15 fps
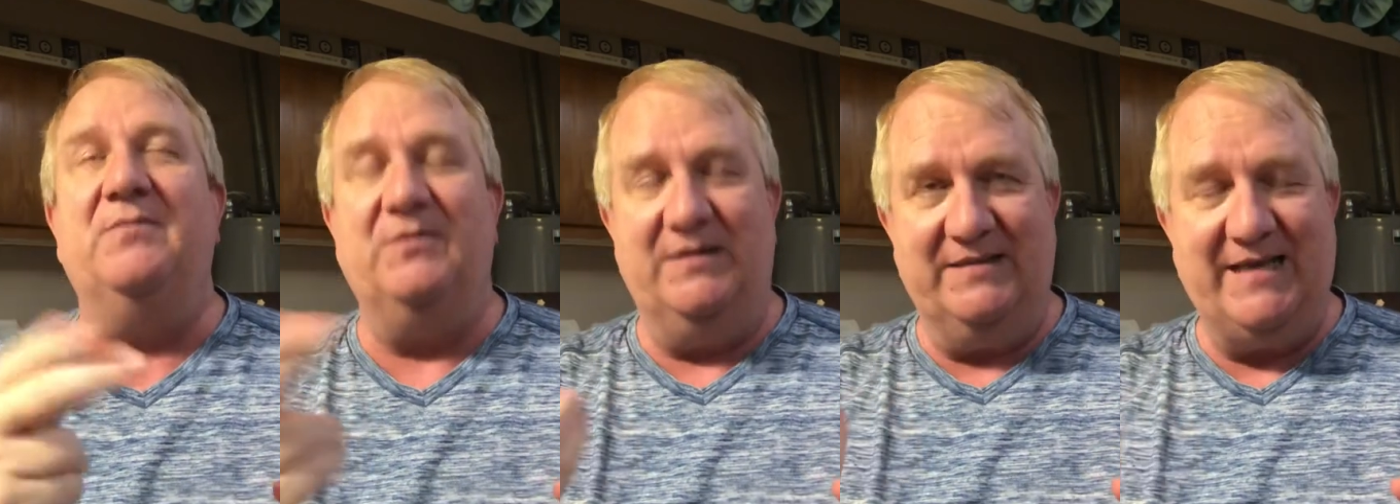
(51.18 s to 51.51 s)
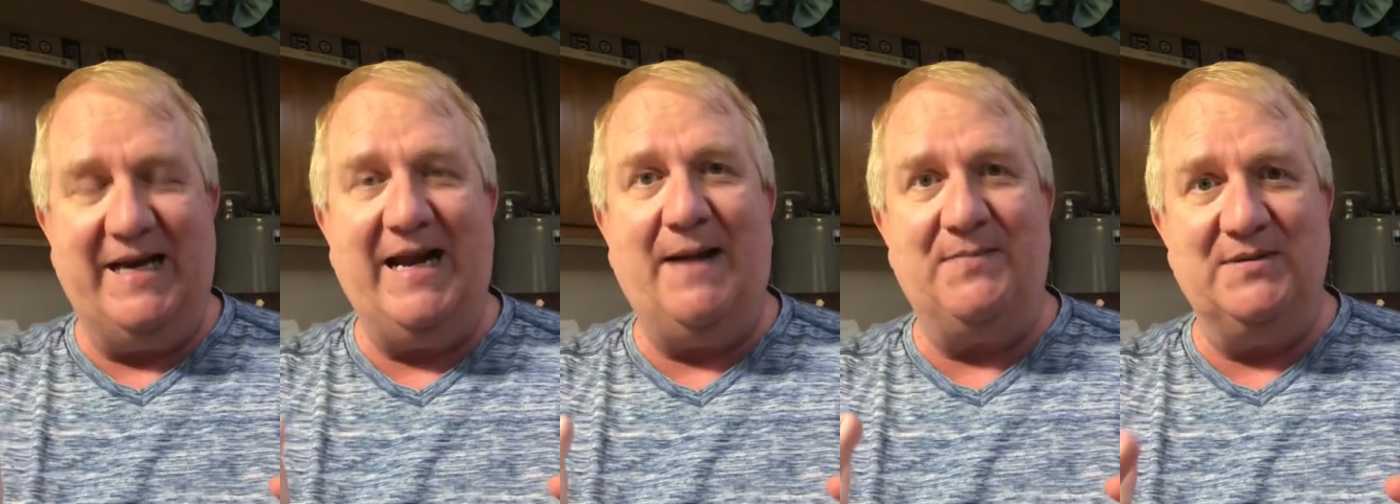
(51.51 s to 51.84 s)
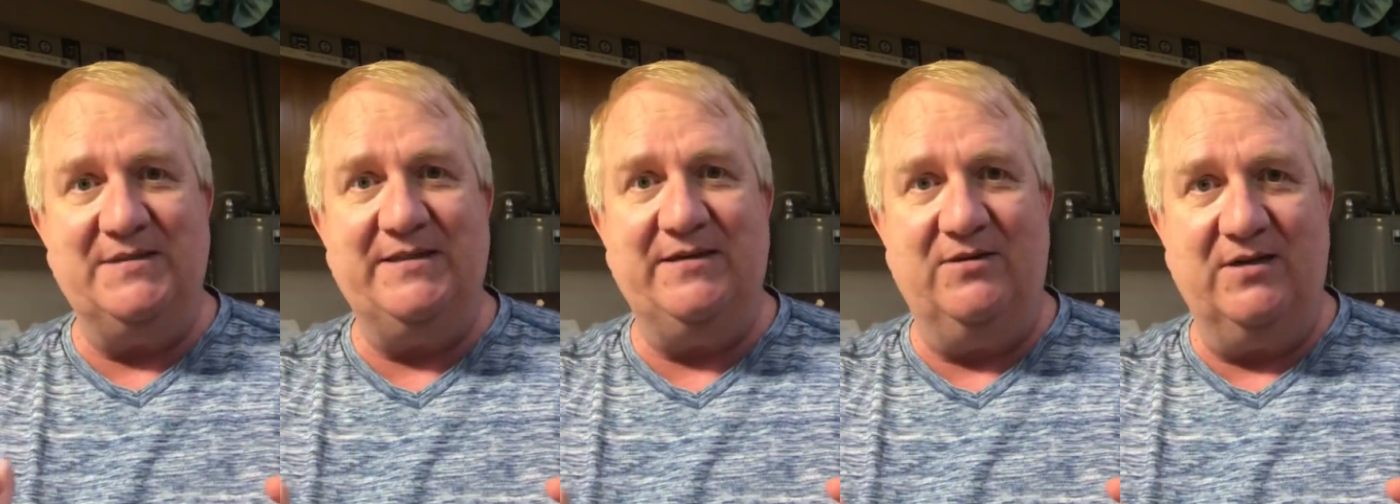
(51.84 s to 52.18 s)
That happens
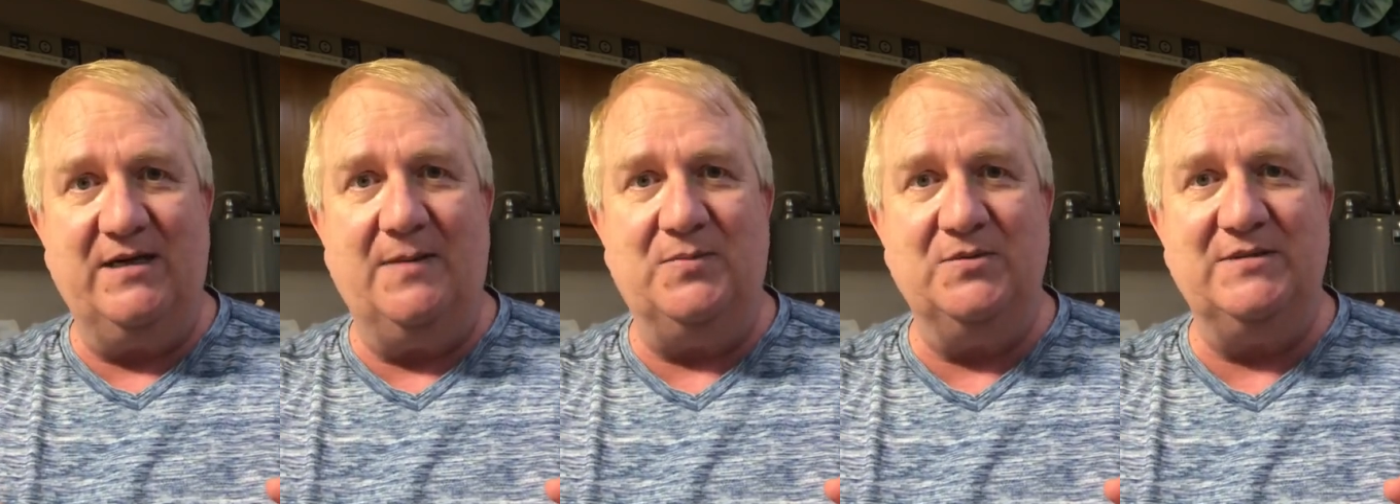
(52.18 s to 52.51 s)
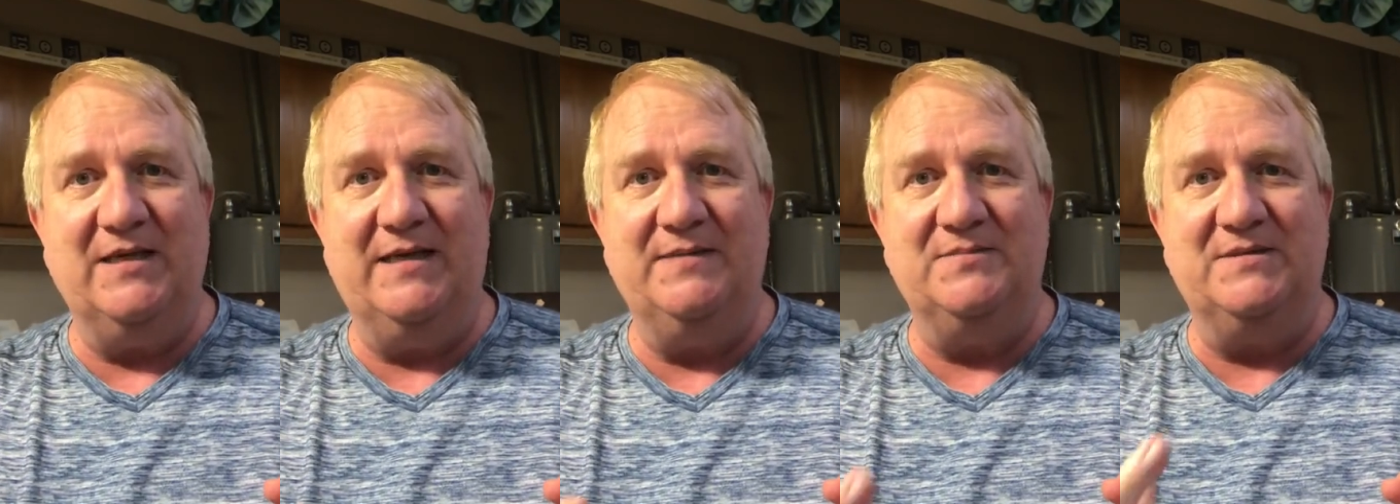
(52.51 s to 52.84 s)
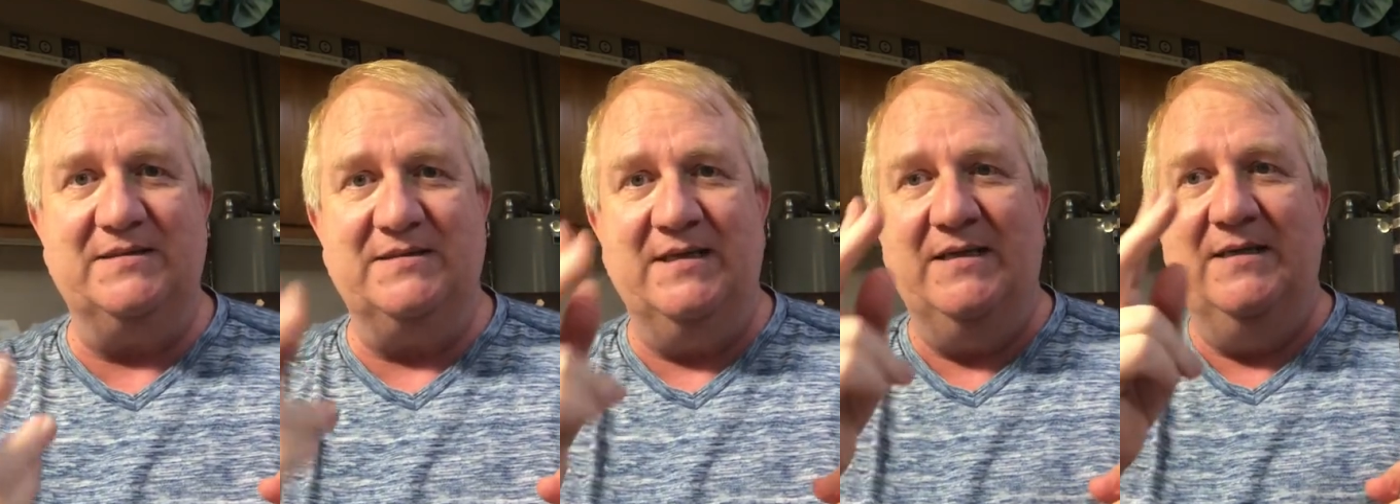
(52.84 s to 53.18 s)
here a couple times.
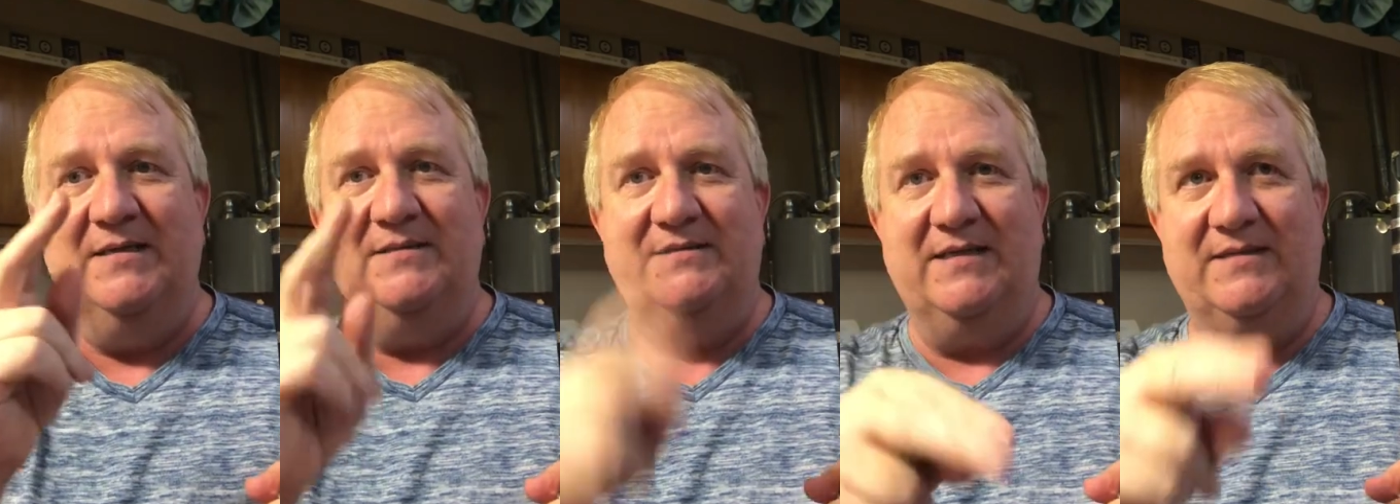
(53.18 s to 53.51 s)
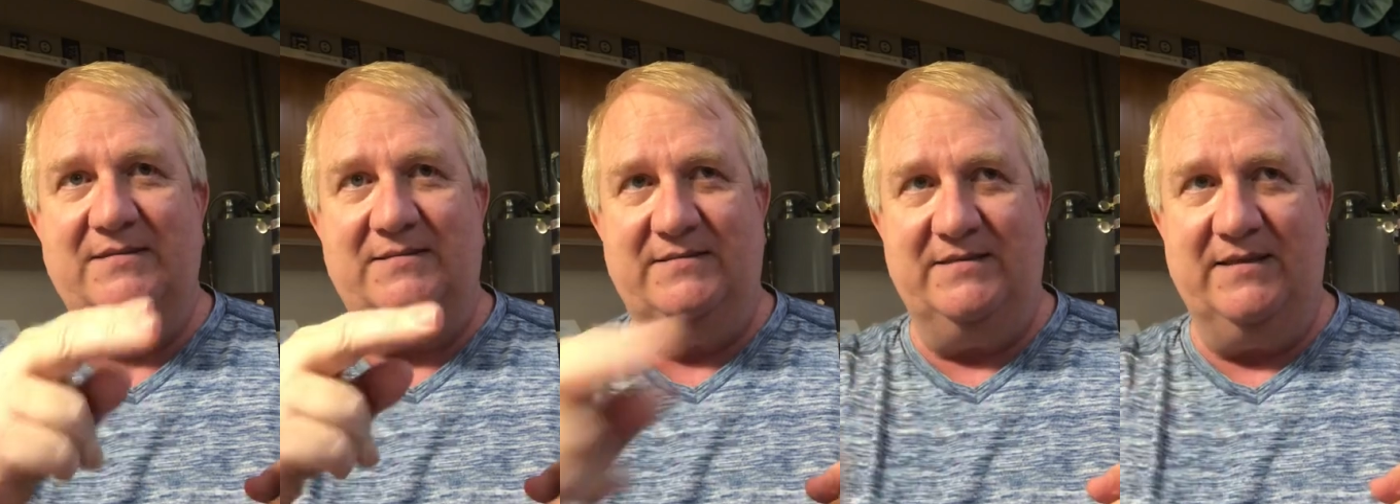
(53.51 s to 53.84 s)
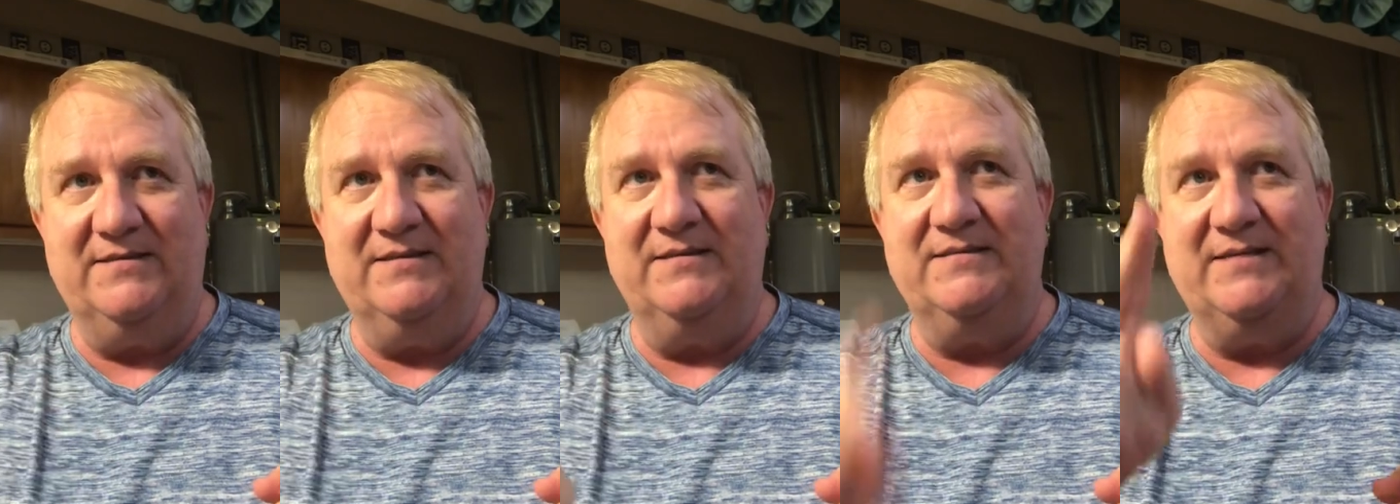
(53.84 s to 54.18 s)
It's da da
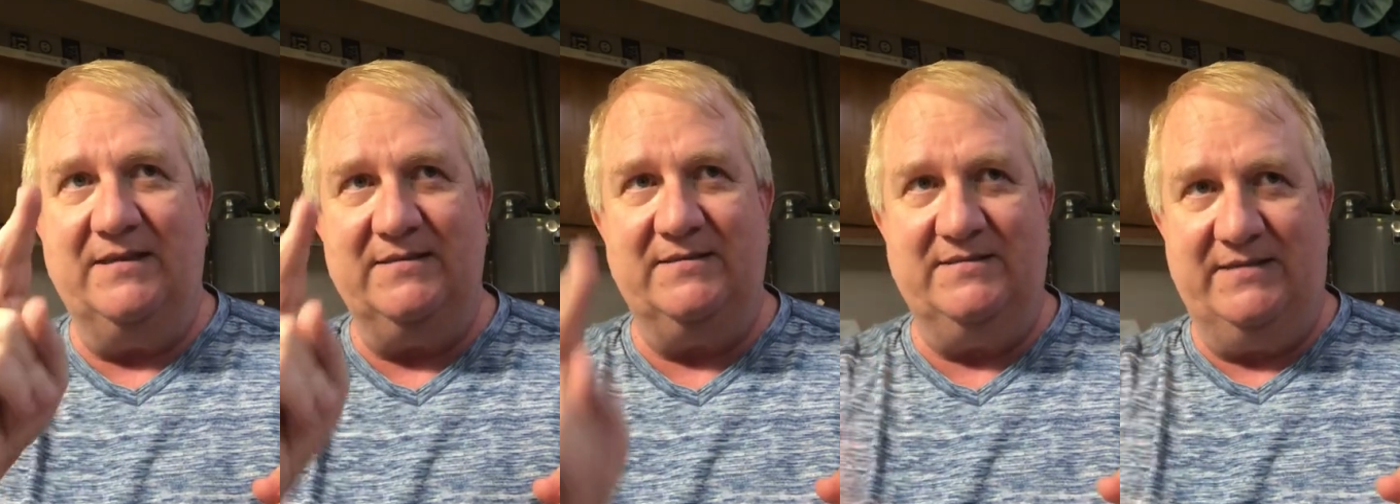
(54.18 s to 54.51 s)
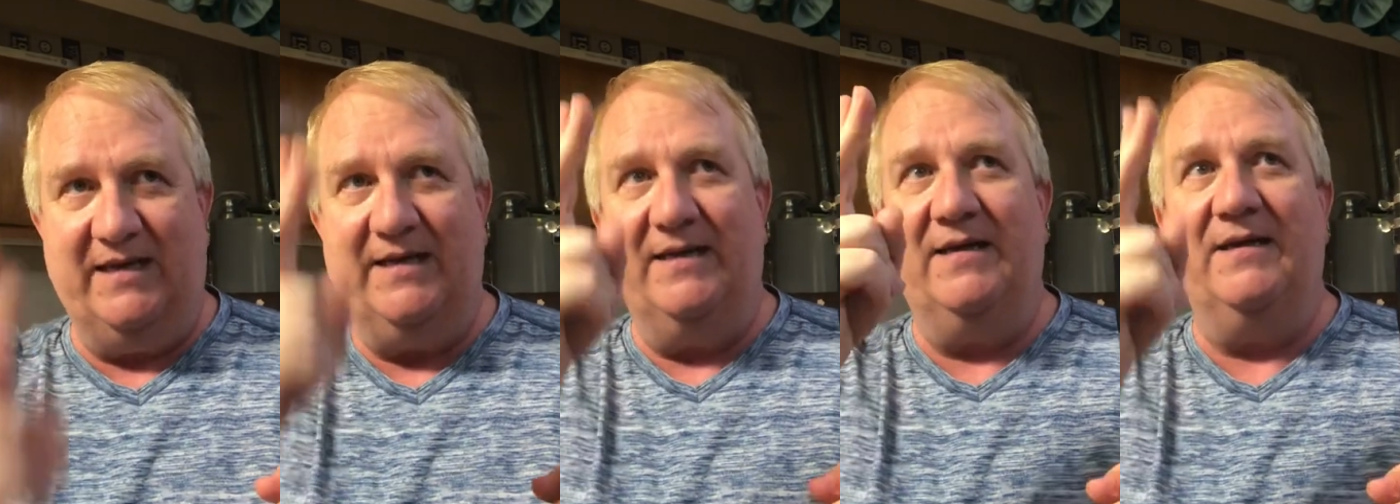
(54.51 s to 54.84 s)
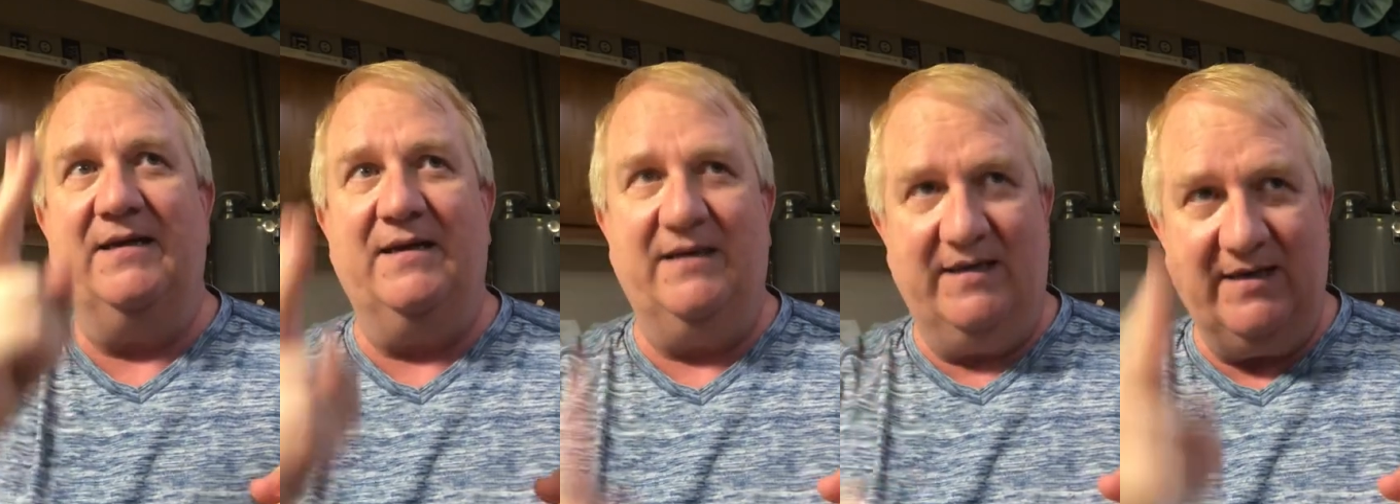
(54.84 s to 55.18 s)
da da da da
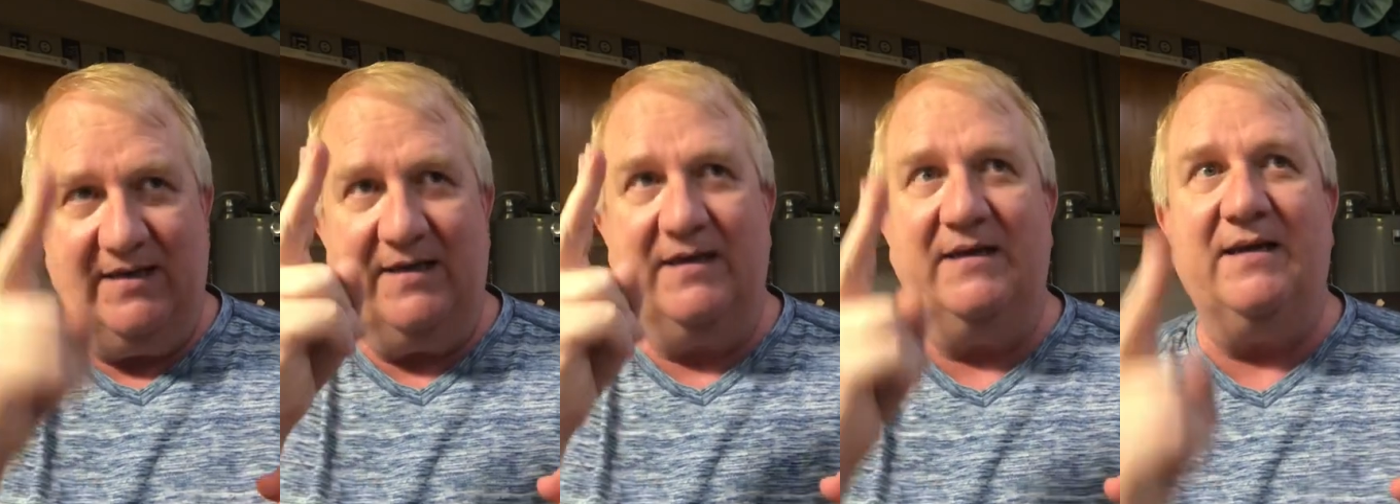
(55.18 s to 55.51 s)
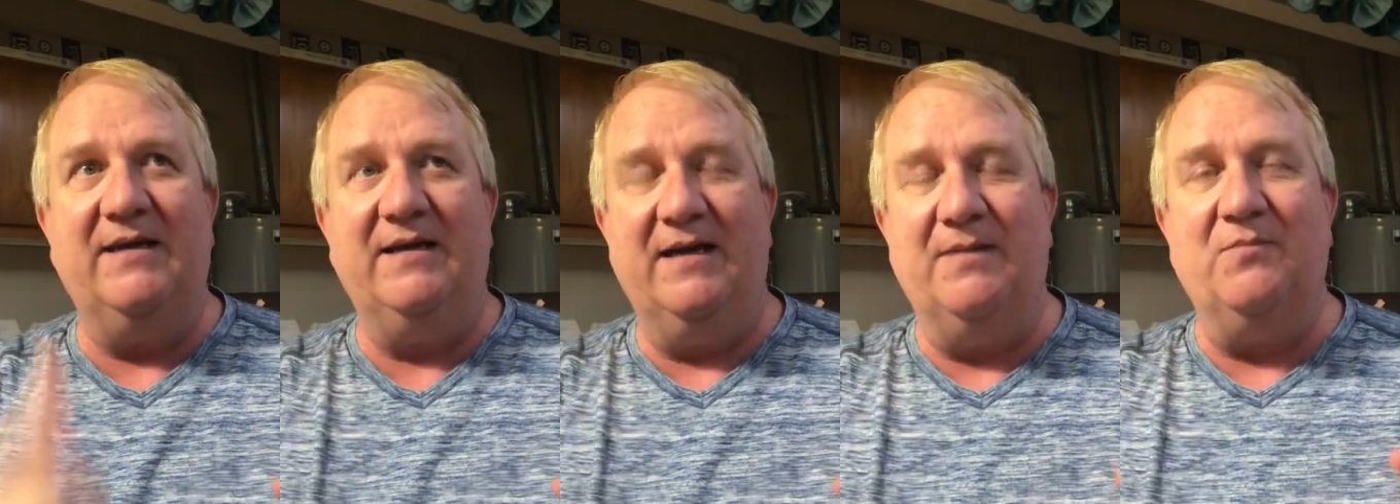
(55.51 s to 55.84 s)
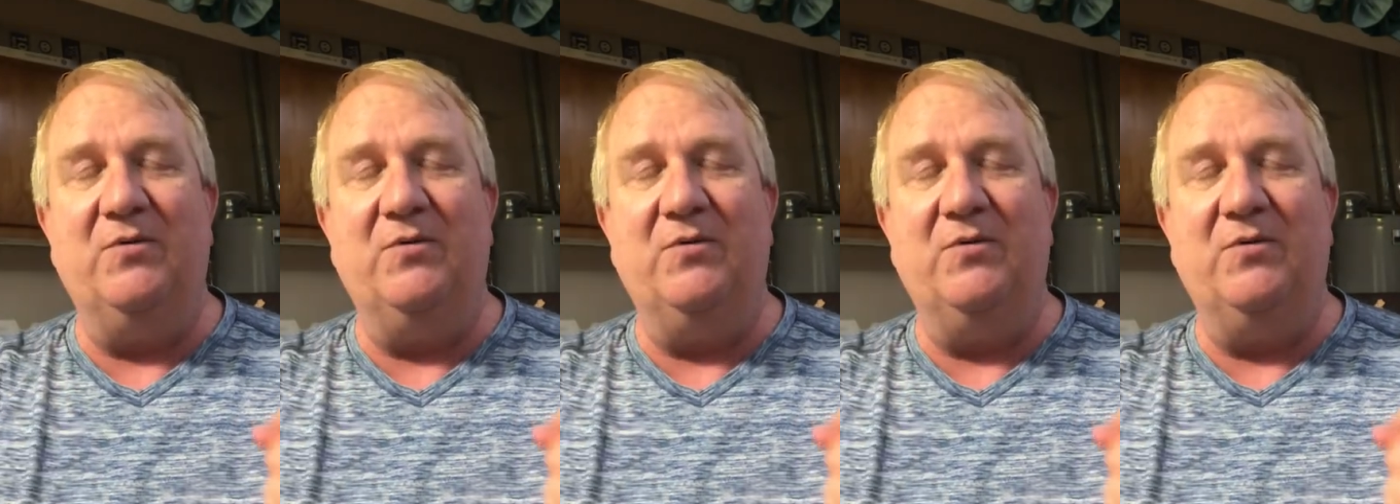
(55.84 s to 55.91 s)
da da da da,